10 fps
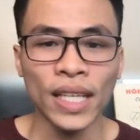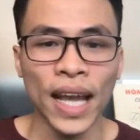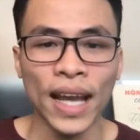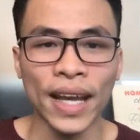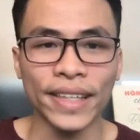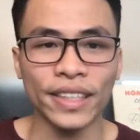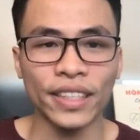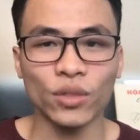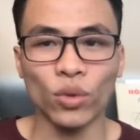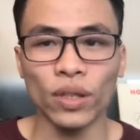and in
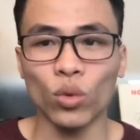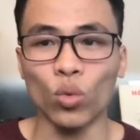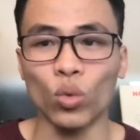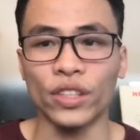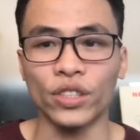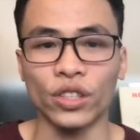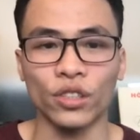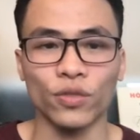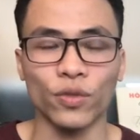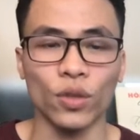this week we
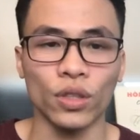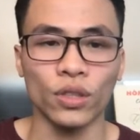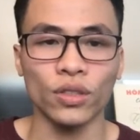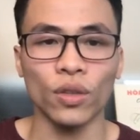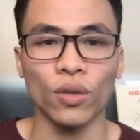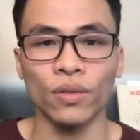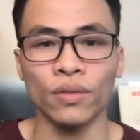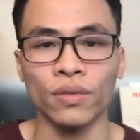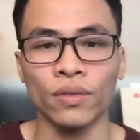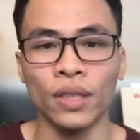just focus
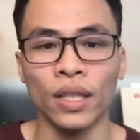on